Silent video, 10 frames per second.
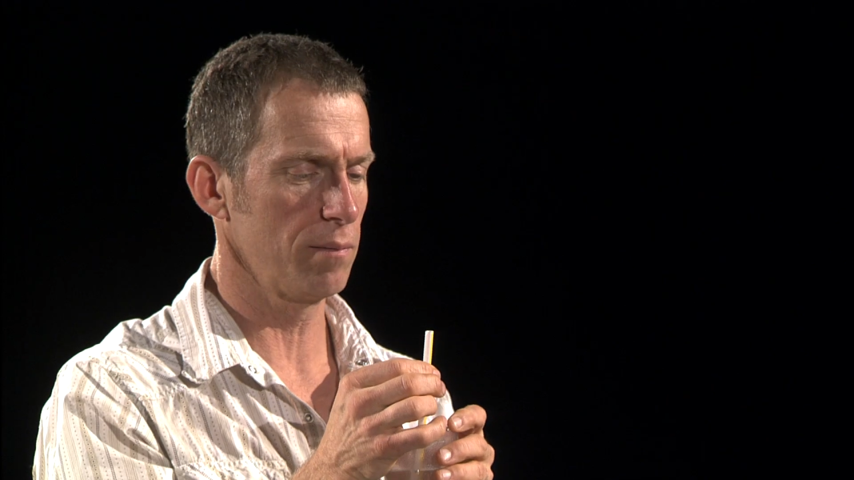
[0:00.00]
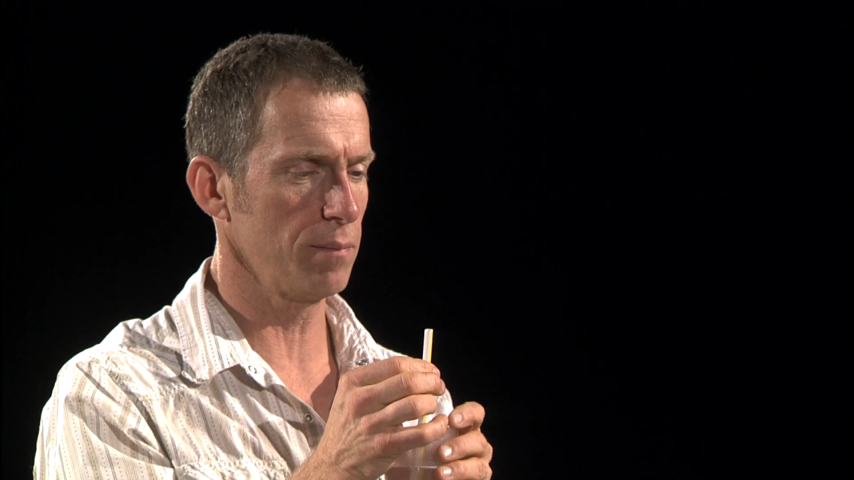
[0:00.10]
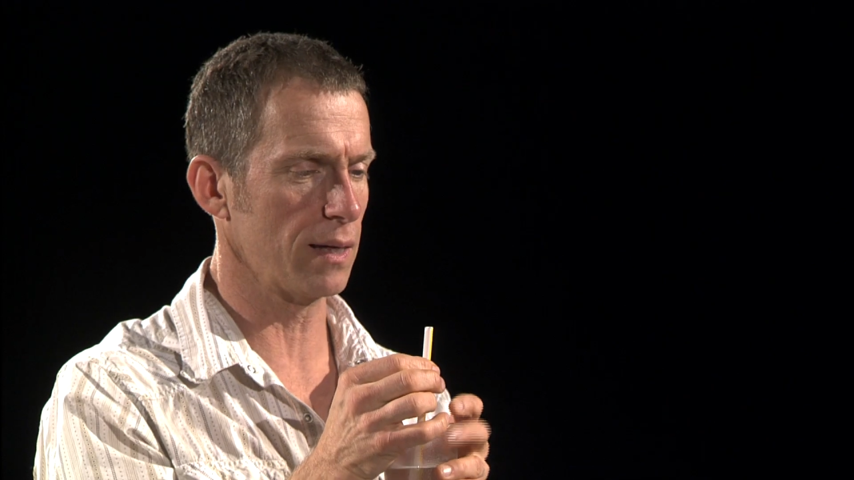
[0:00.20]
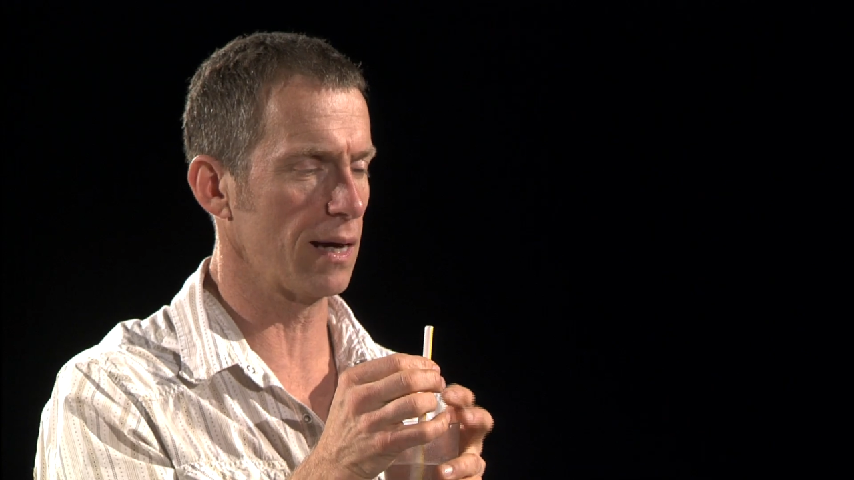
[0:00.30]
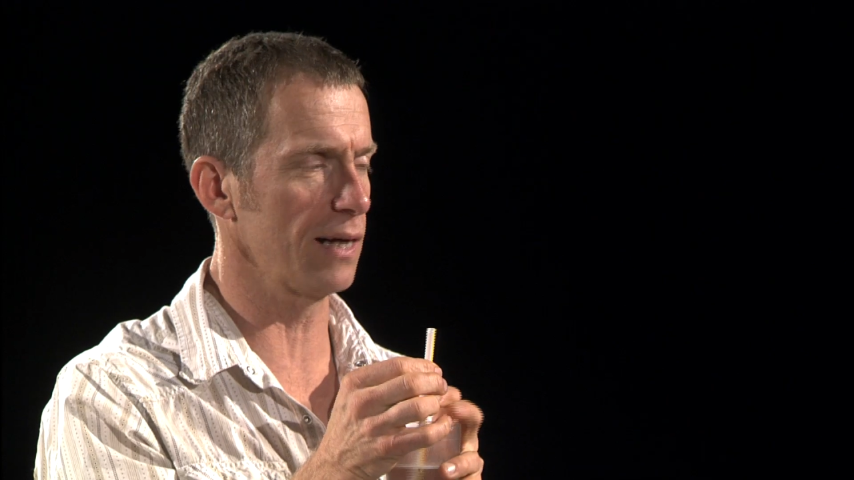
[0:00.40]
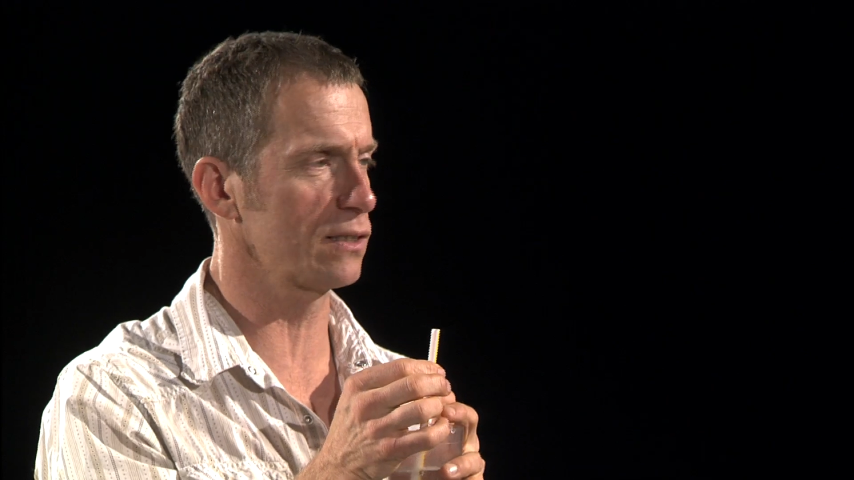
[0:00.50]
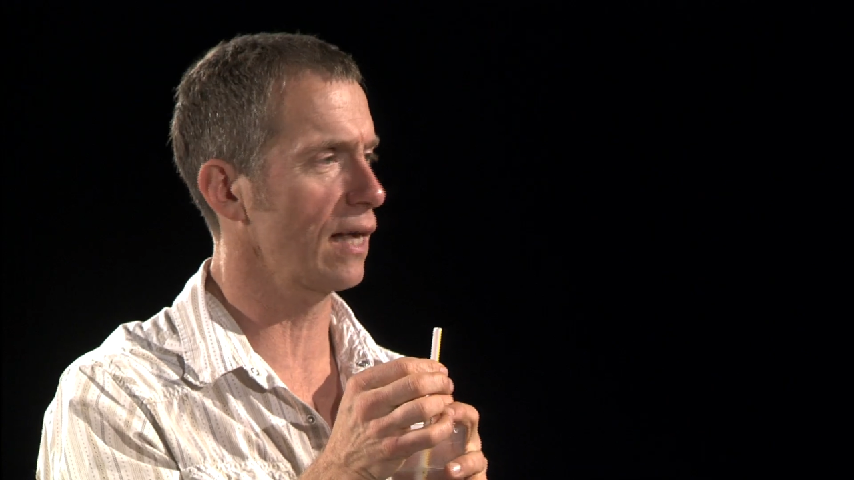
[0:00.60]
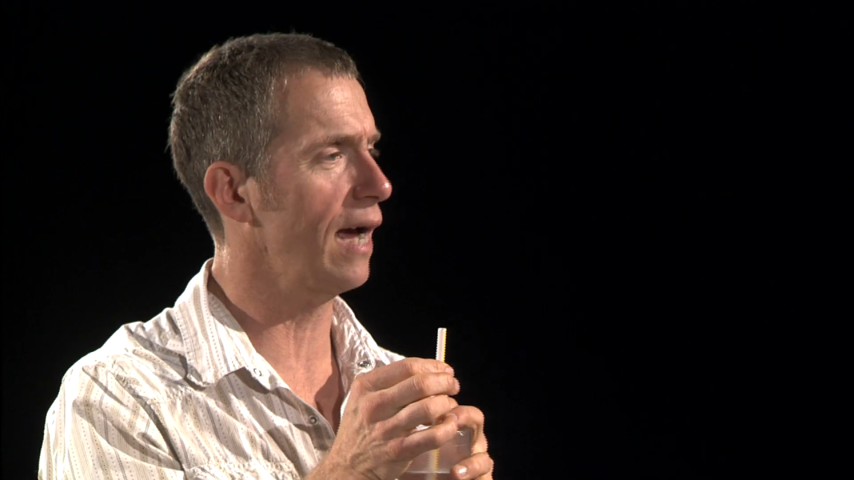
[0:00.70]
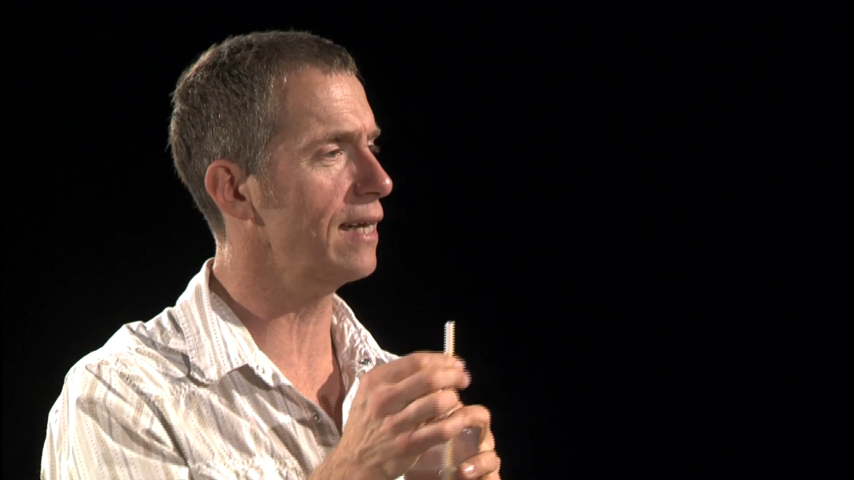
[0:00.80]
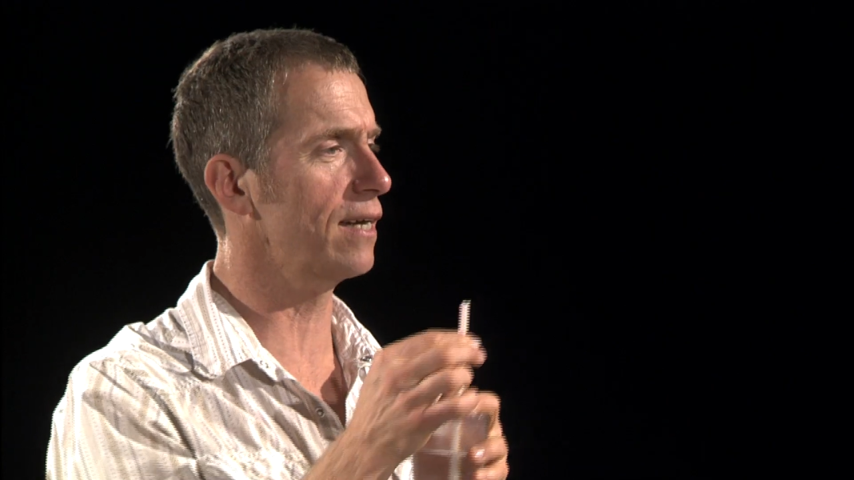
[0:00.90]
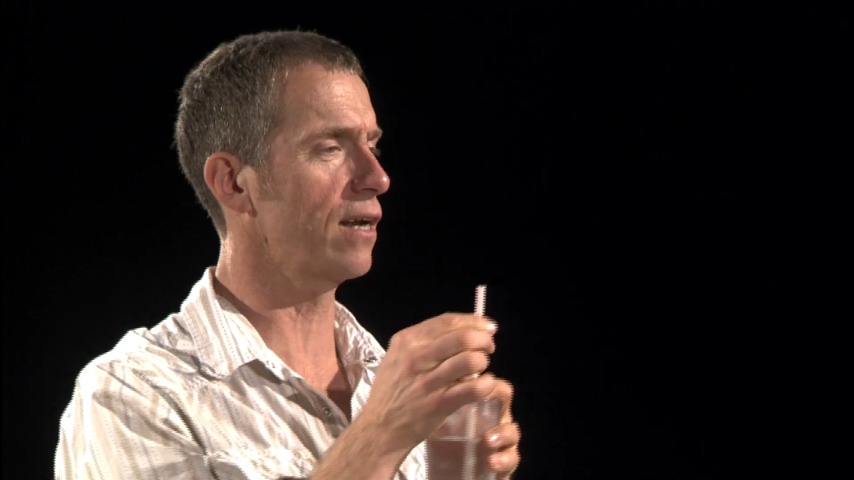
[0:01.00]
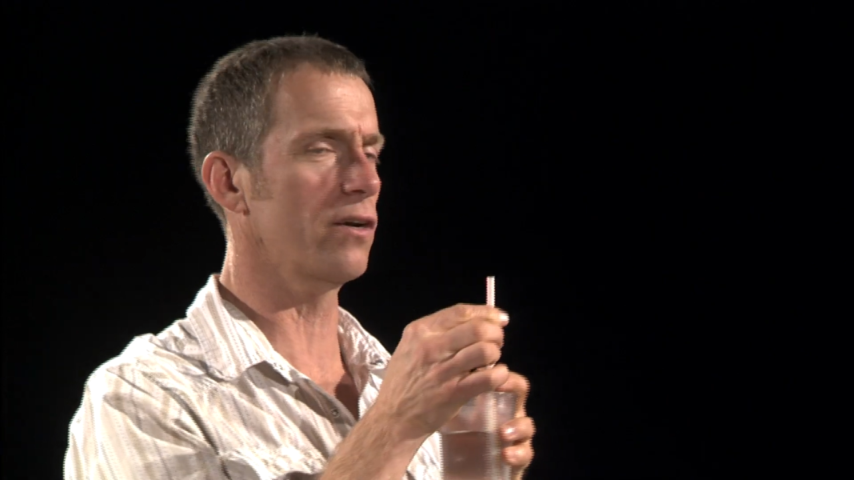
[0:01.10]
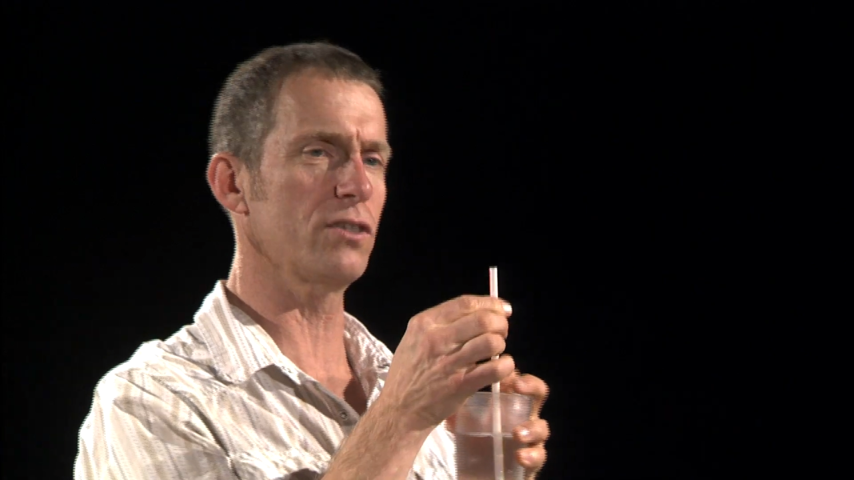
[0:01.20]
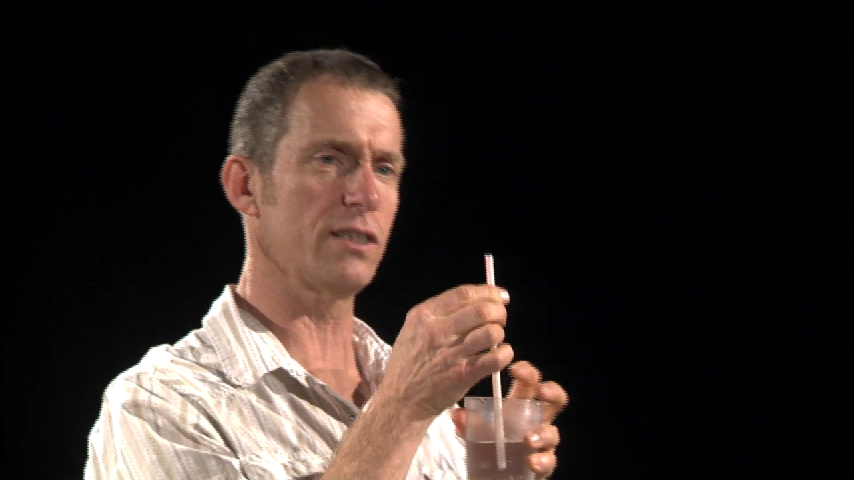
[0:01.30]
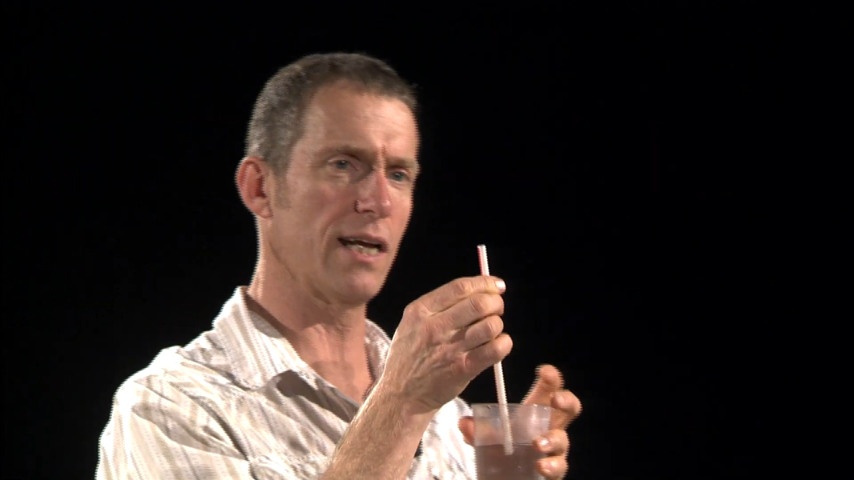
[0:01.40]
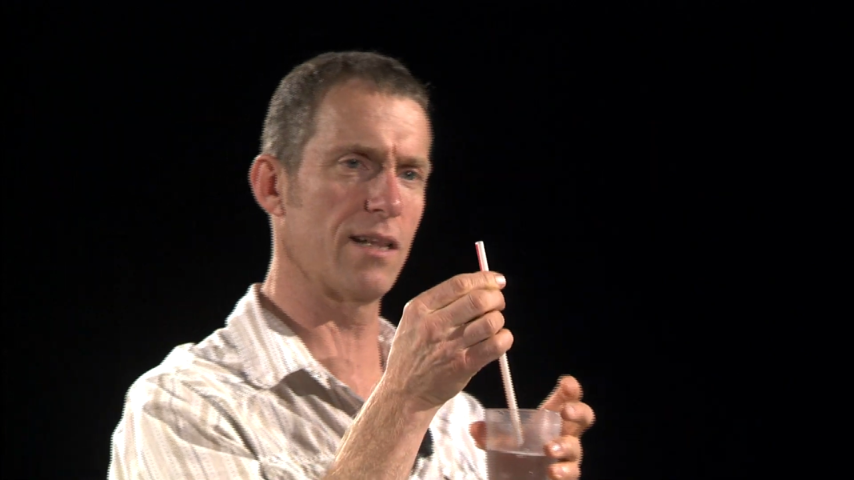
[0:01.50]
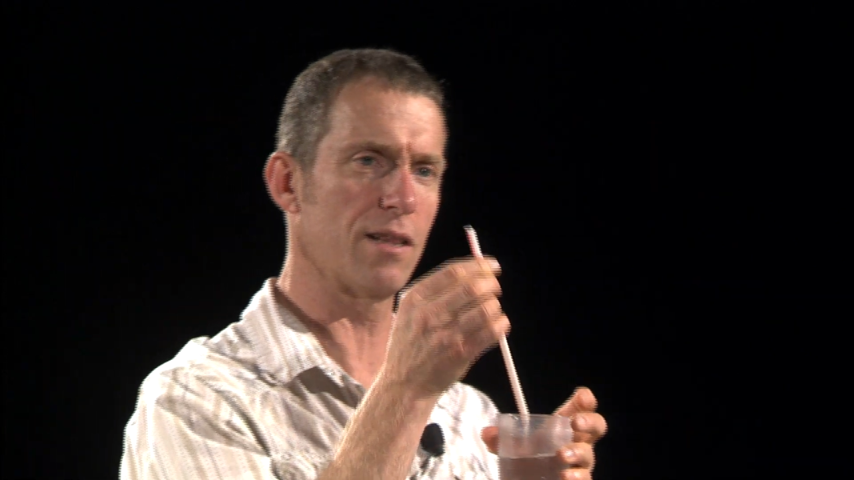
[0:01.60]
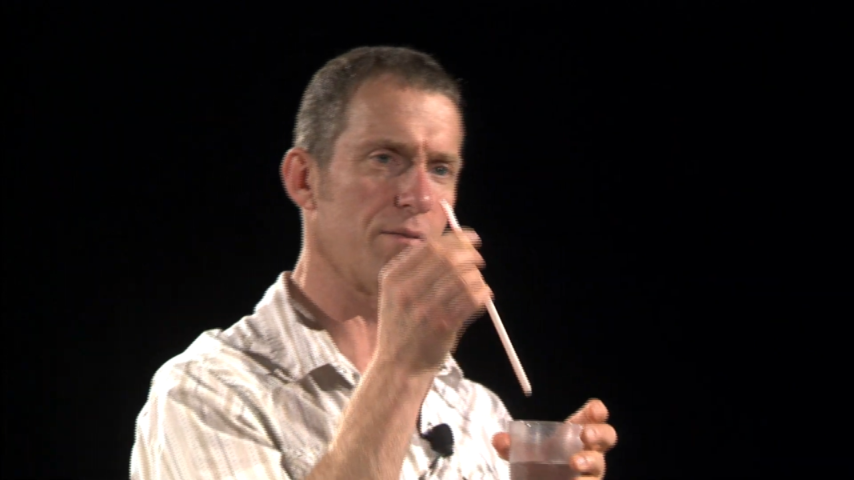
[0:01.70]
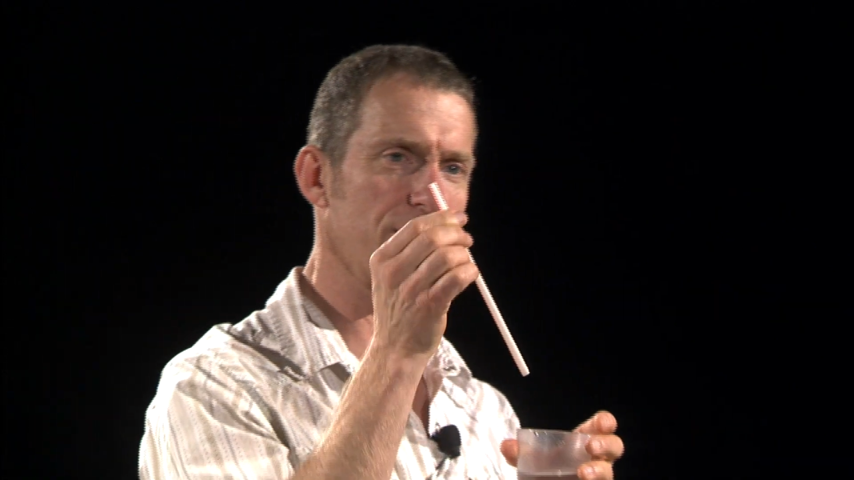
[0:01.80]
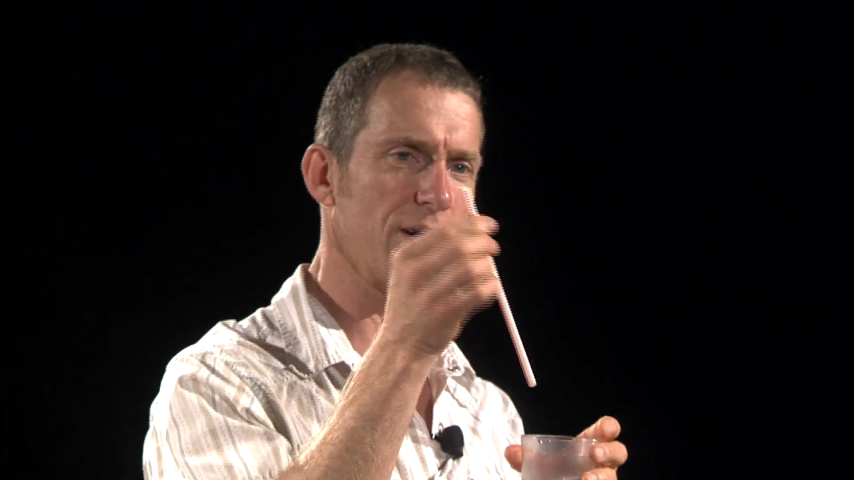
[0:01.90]
because I didn't understand
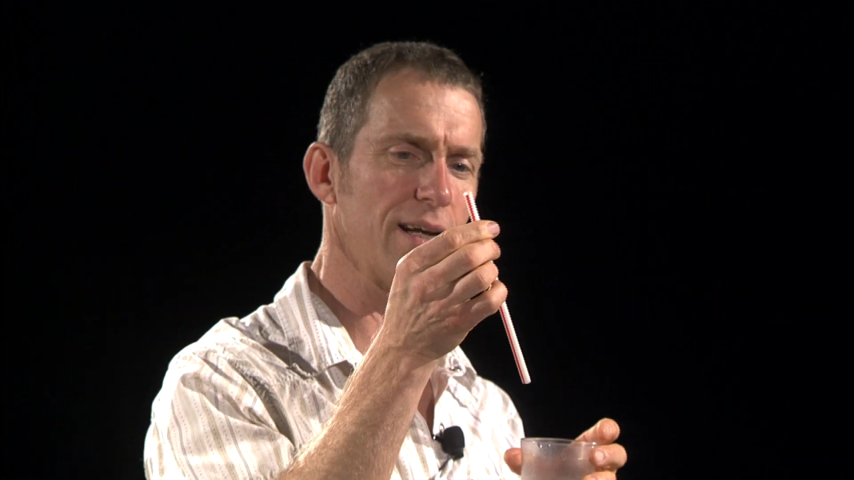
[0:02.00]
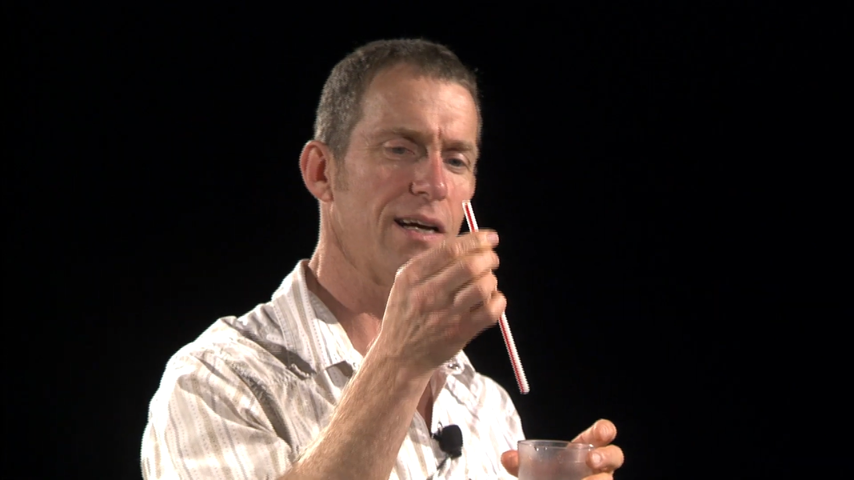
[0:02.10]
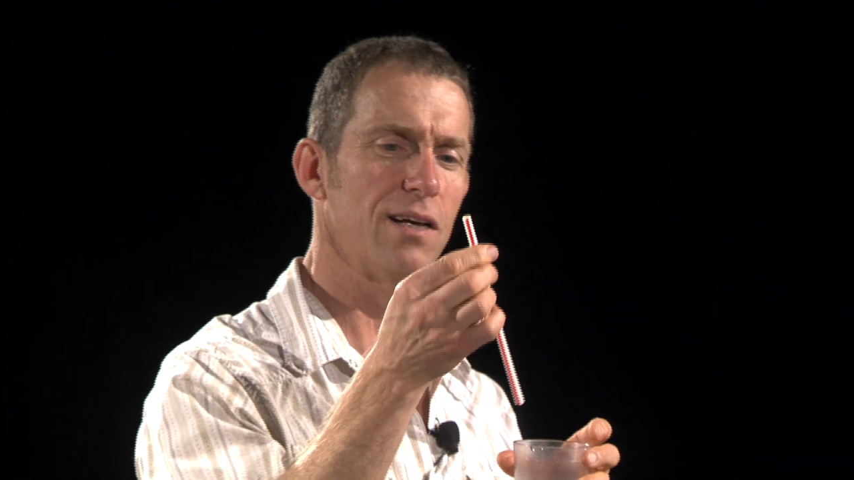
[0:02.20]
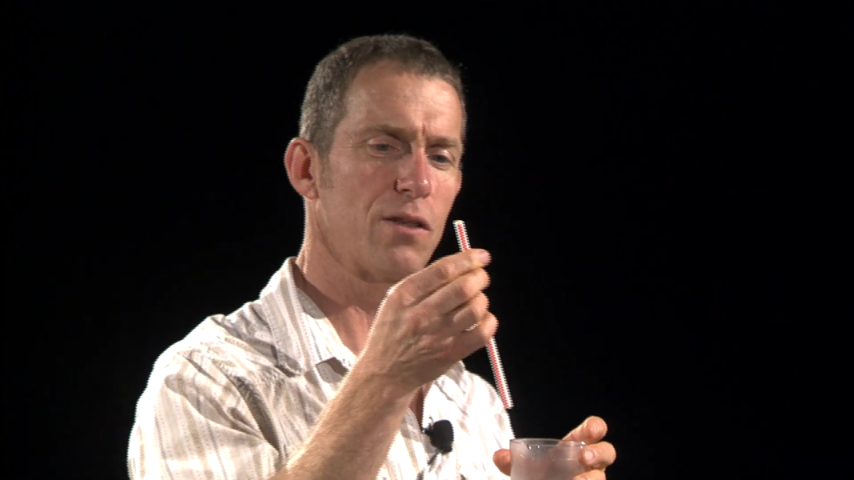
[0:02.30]
the very